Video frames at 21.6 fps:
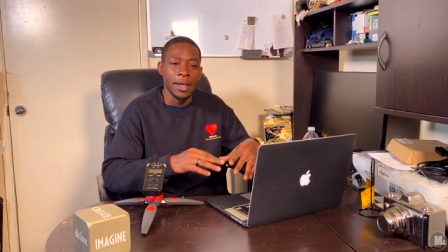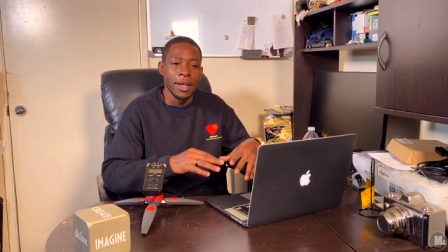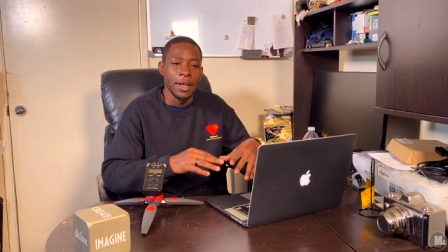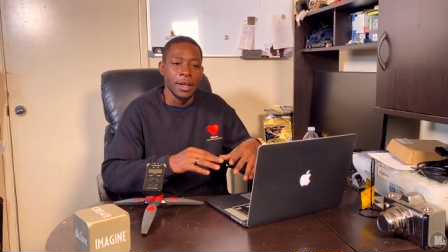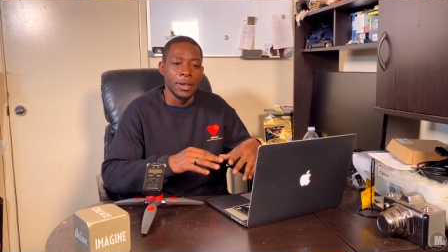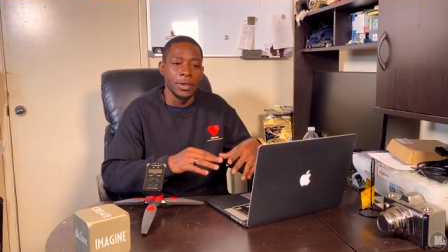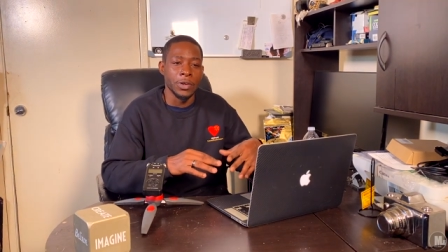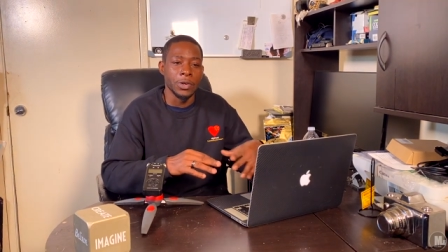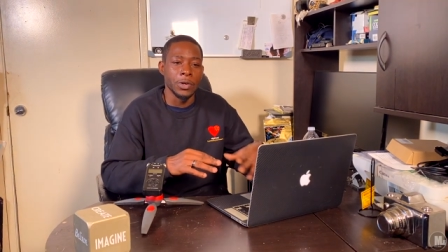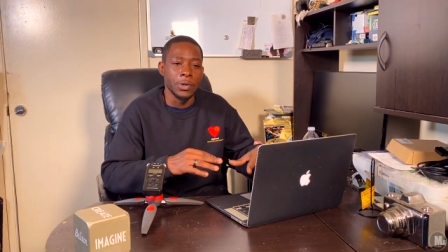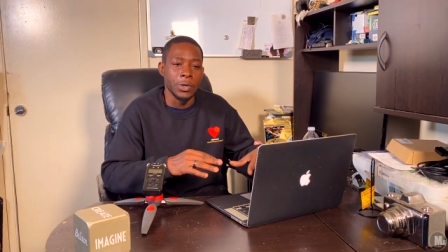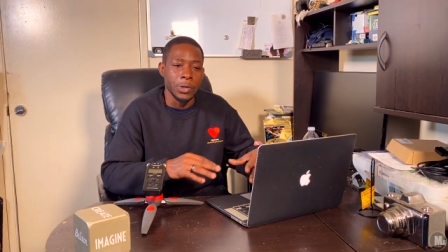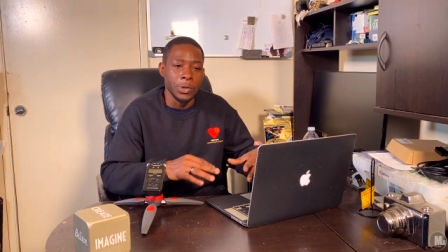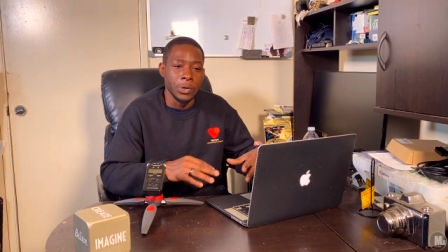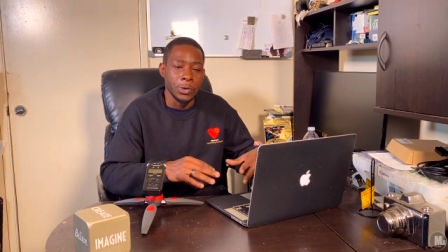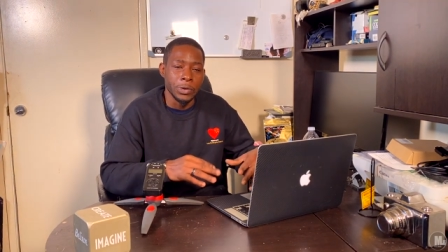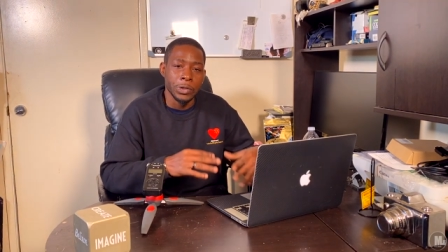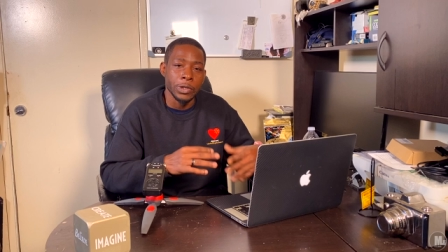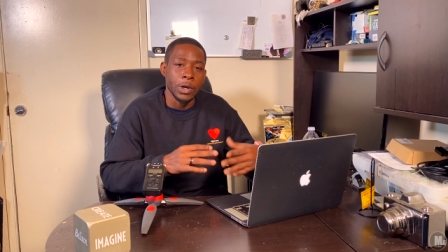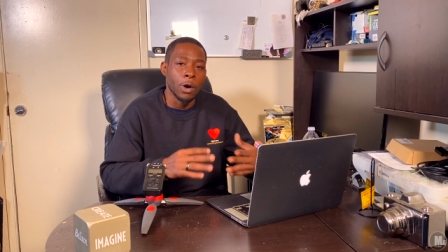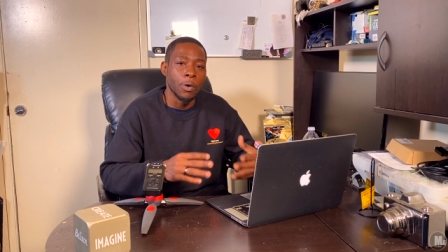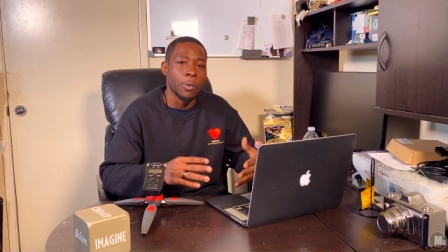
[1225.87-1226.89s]
you do
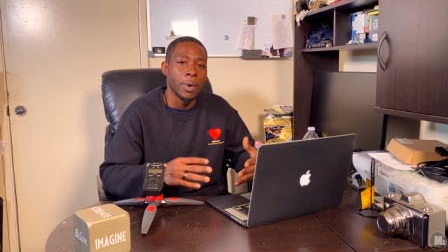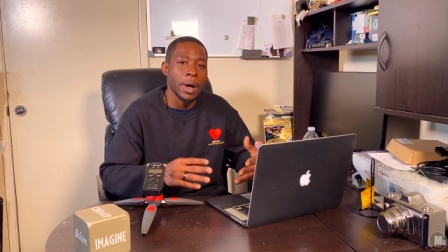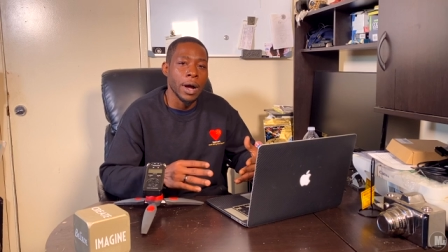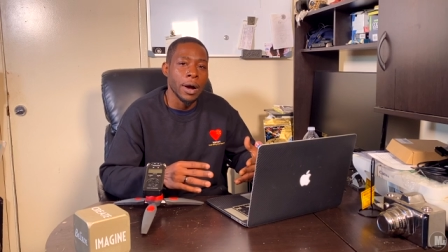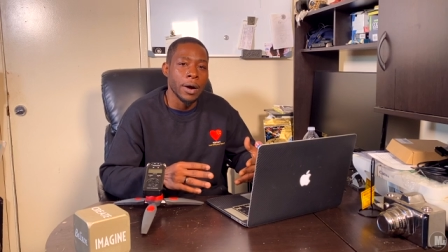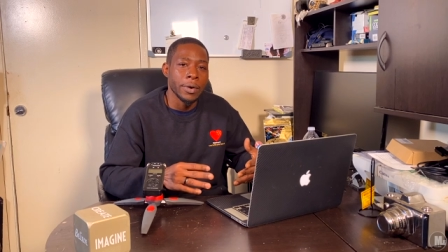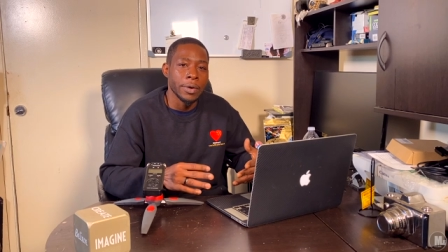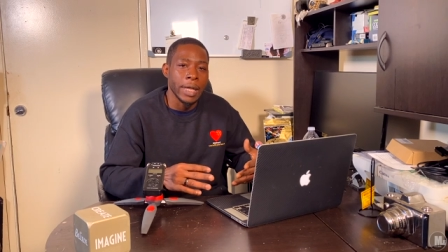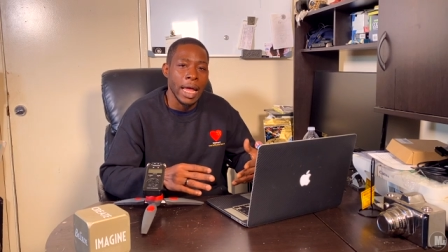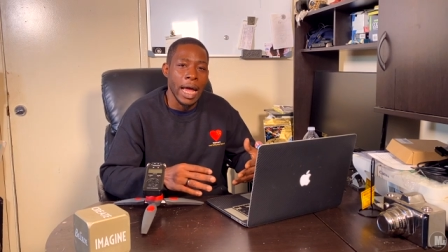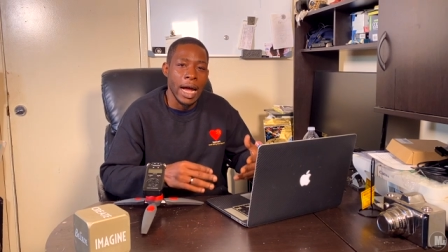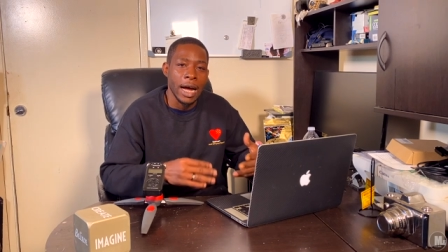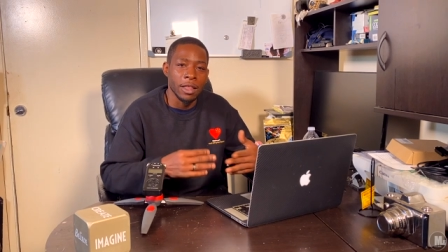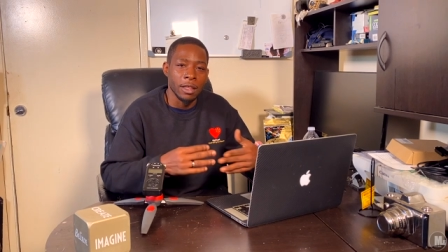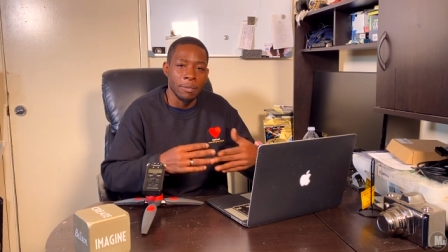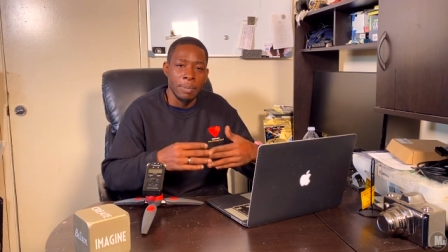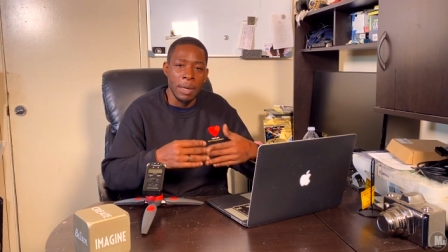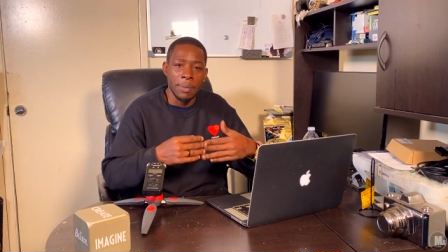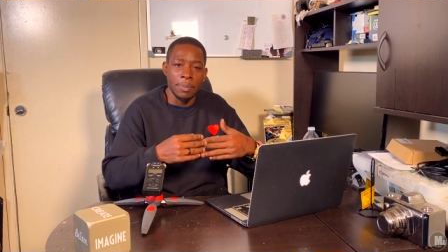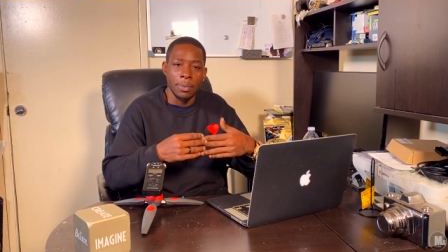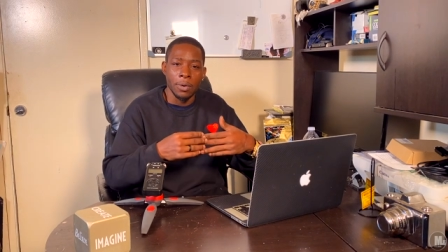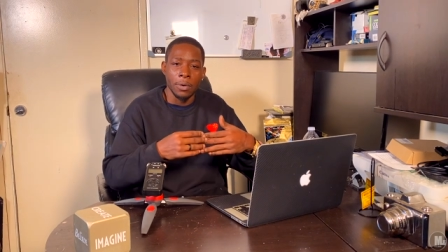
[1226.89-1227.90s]
so well that other
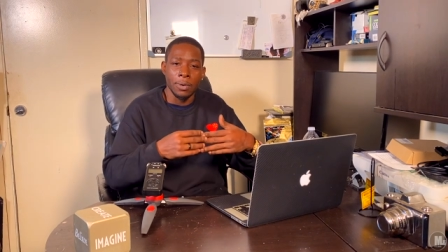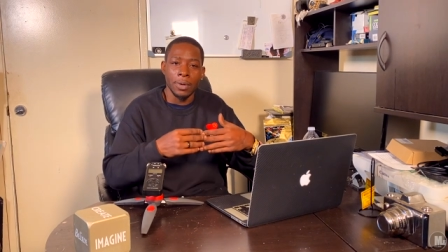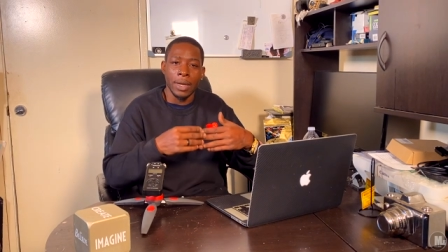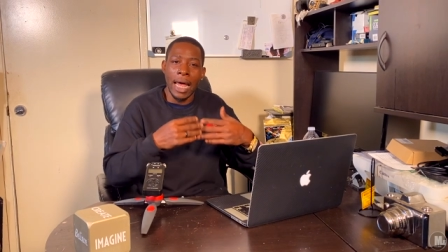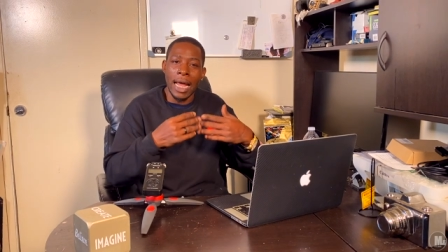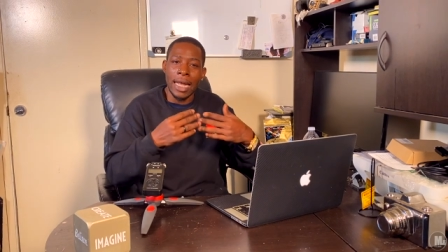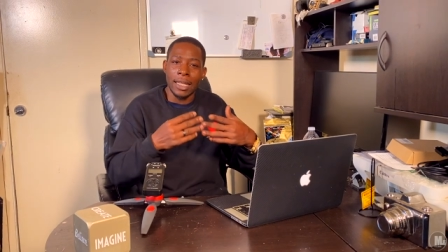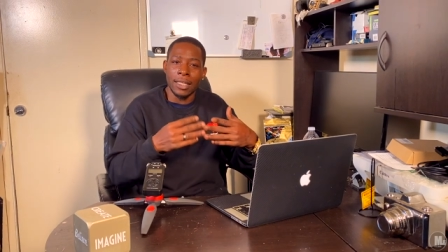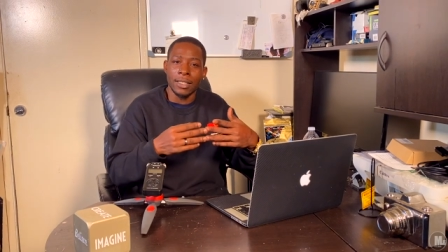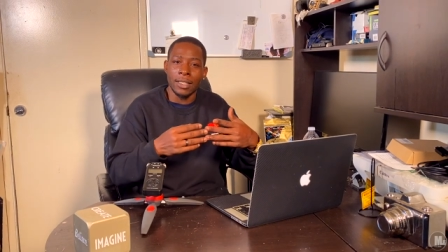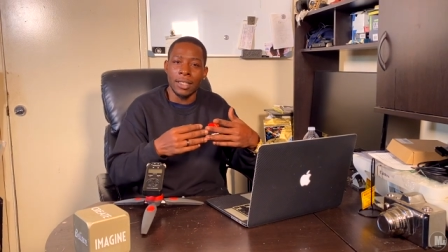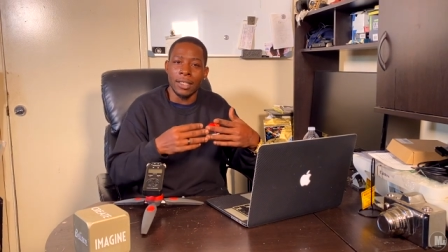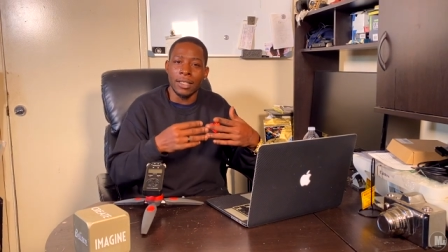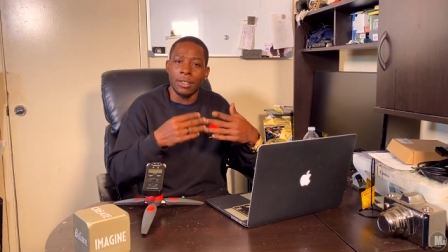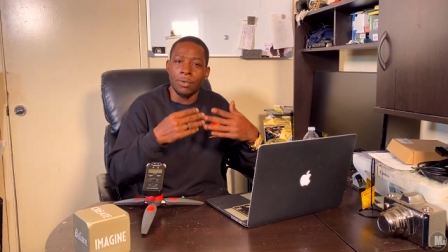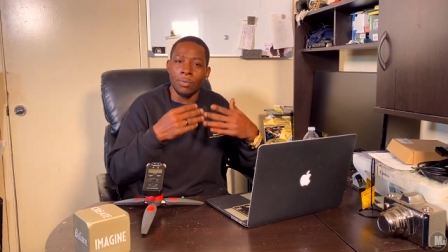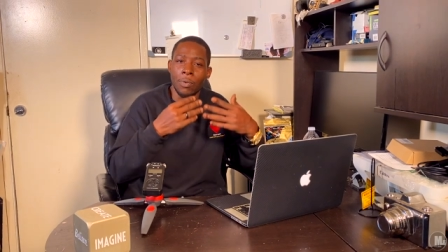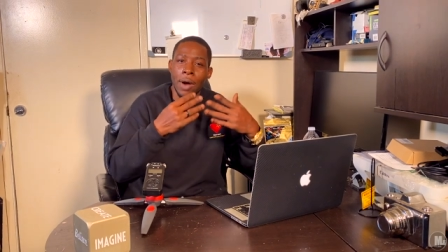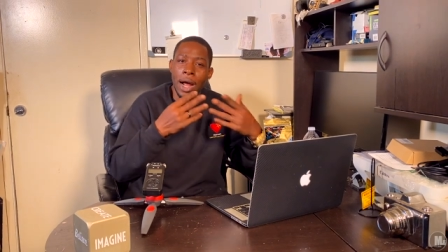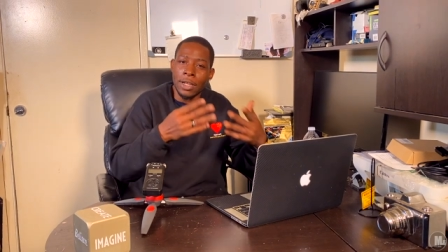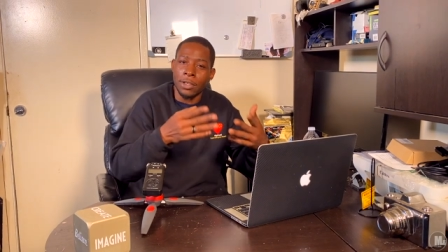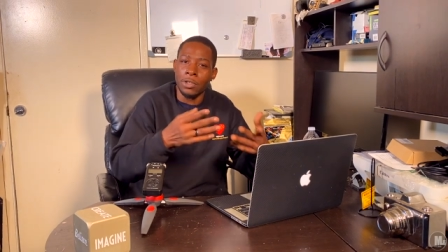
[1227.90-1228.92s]
people like to
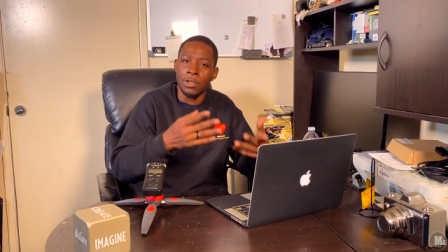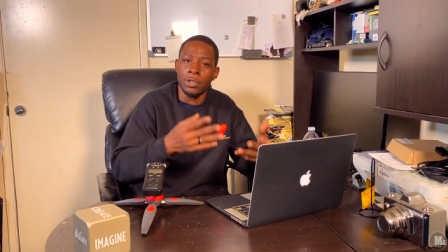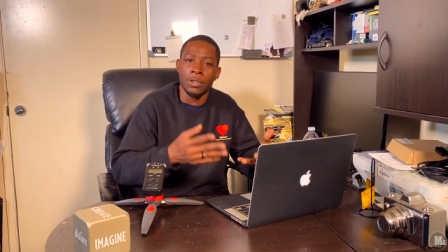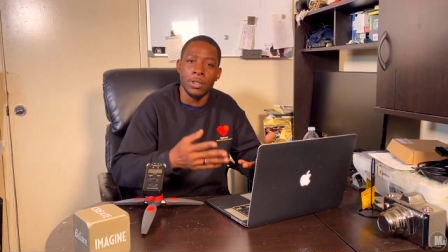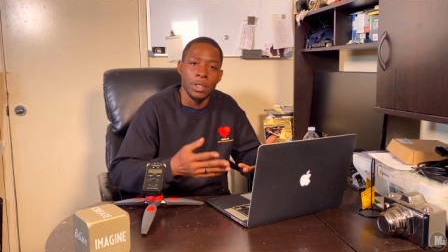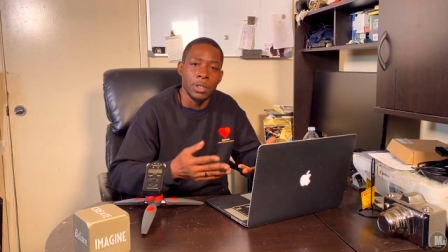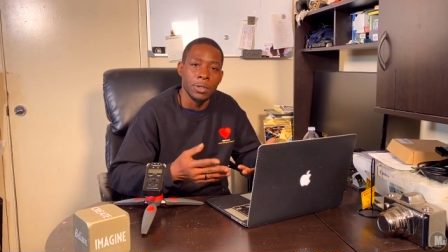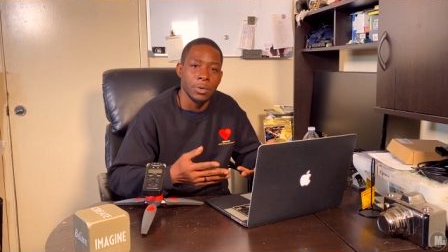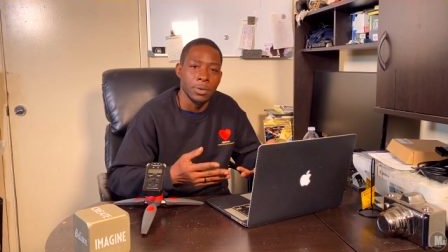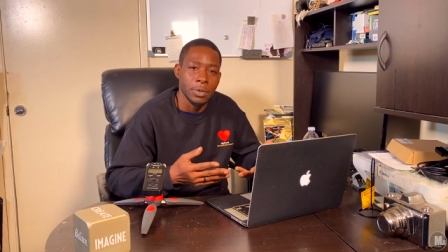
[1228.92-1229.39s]
watch you do.